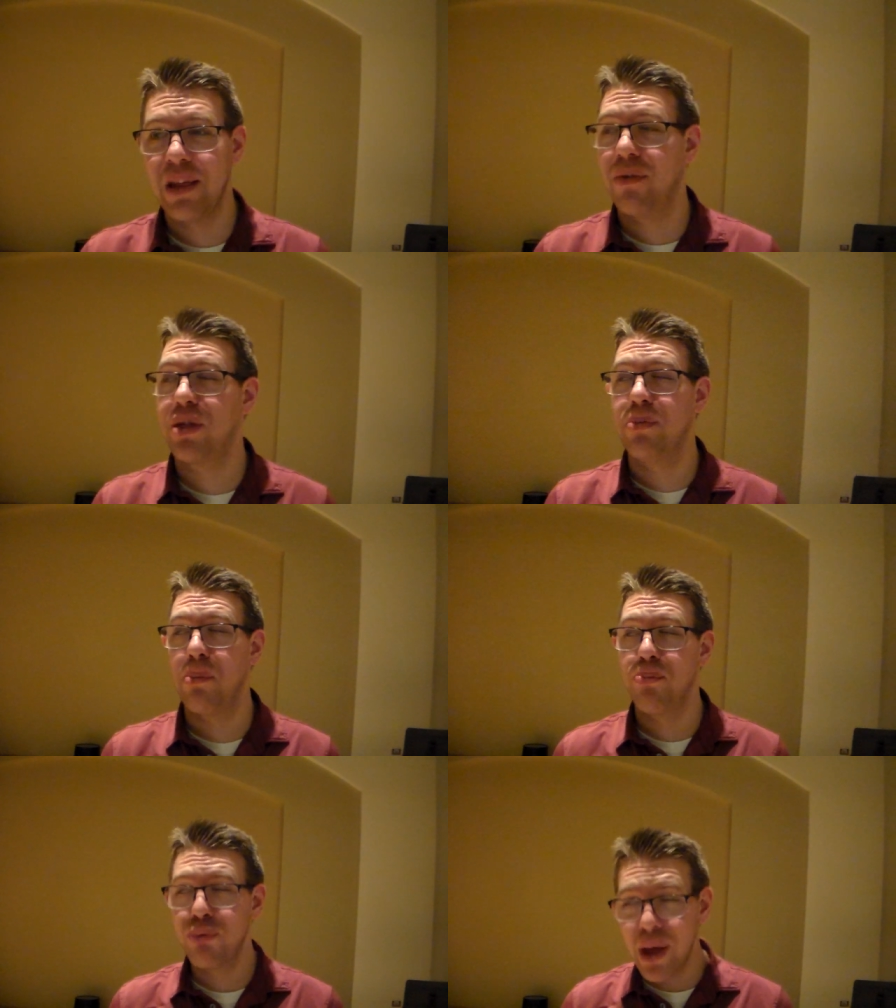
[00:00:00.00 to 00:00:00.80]
And I've also
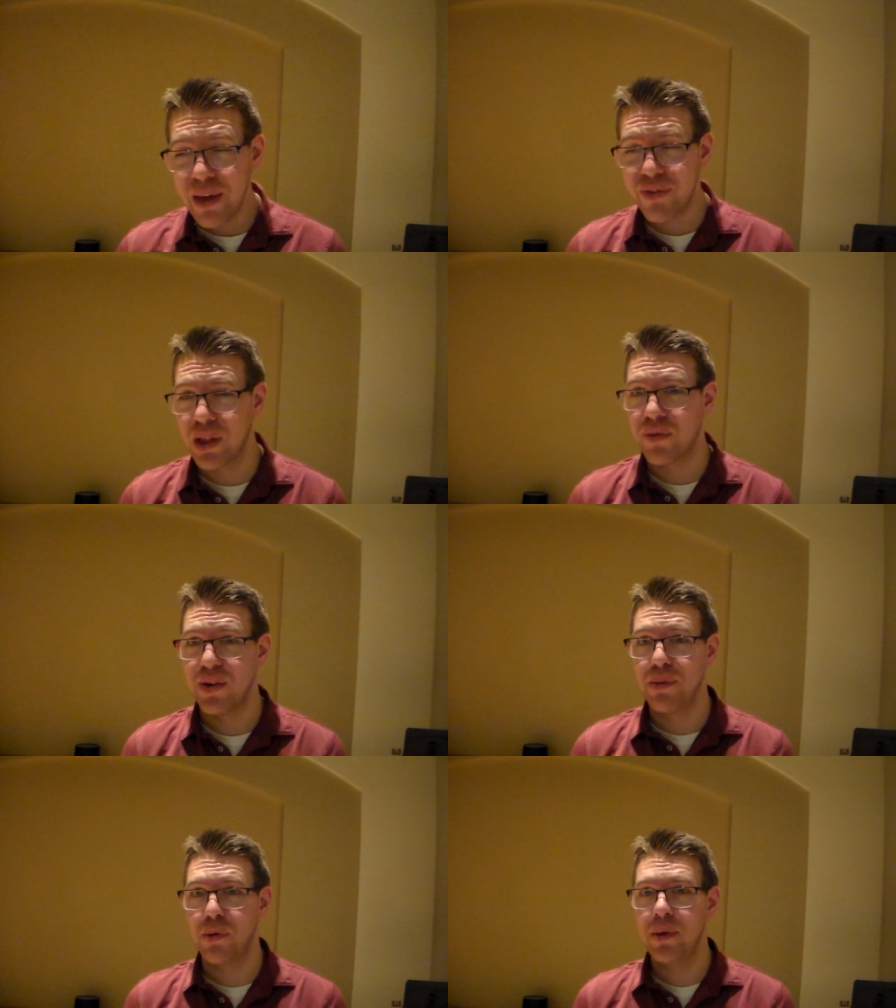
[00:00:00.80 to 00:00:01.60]
been praying for this
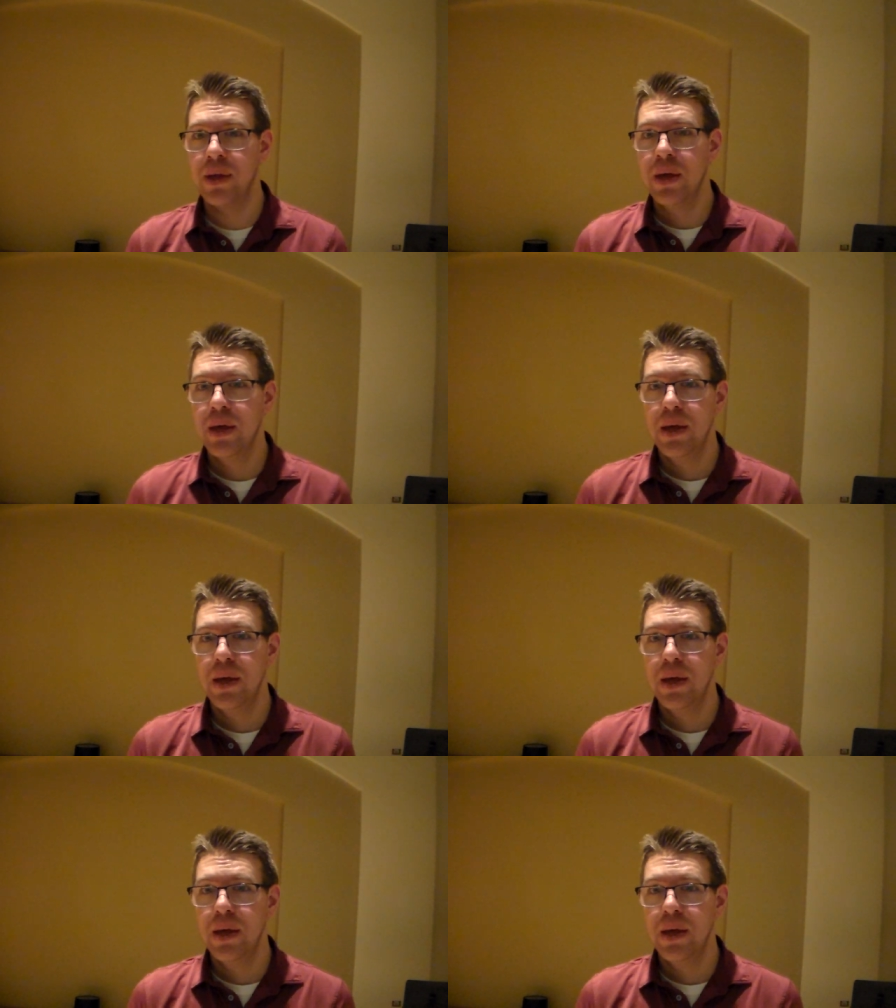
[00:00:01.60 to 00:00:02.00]
very moment